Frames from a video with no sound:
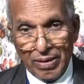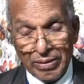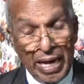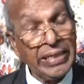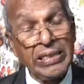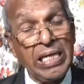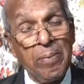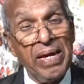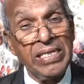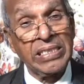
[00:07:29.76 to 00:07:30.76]
That is
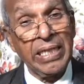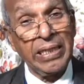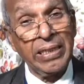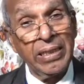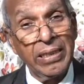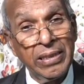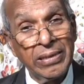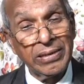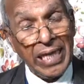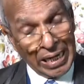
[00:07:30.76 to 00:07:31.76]
amazing.
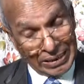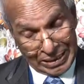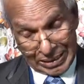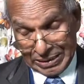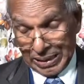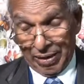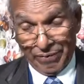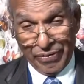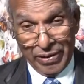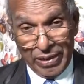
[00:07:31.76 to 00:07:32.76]
That in
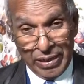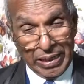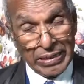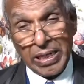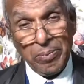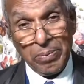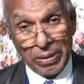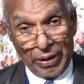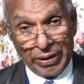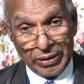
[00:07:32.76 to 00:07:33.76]
itself is a
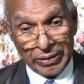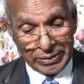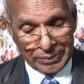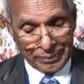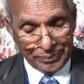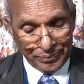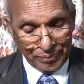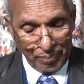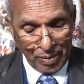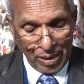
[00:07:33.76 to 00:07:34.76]
miracle.
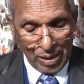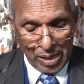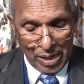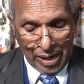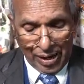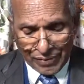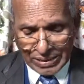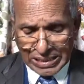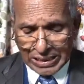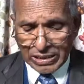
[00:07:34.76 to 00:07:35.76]
Ever
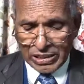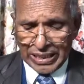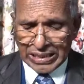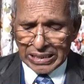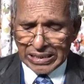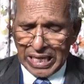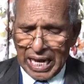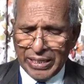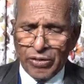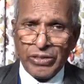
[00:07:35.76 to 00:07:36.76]
since Jesus
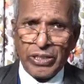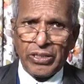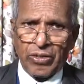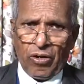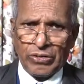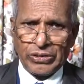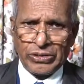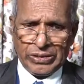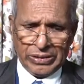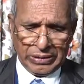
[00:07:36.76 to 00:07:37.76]
died on the
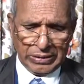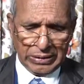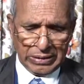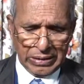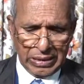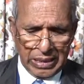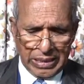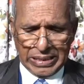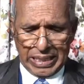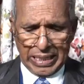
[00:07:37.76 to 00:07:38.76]
cross,
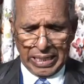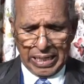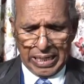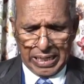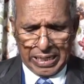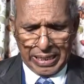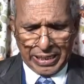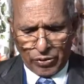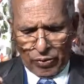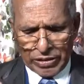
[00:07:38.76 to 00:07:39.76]
listen,
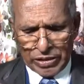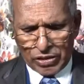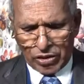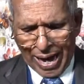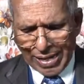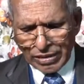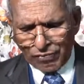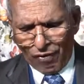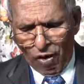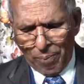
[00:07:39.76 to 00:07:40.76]
it was
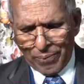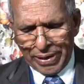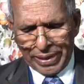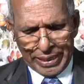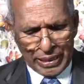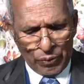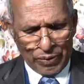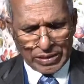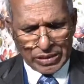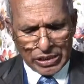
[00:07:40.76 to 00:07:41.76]
transformed into
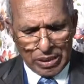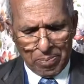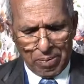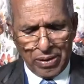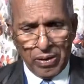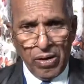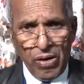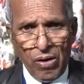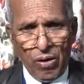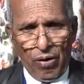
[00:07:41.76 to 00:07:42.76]
a symbol
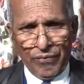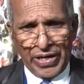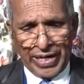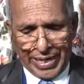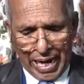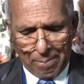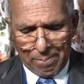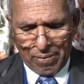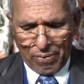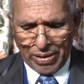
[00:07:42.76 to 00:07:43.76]
of the
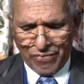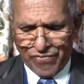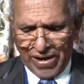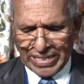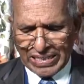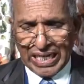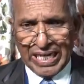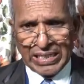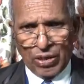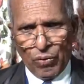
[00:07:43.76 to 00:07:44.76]
number one faith
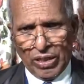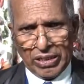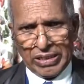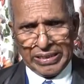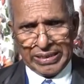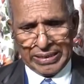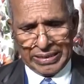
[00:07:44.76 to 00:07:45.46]
in the world.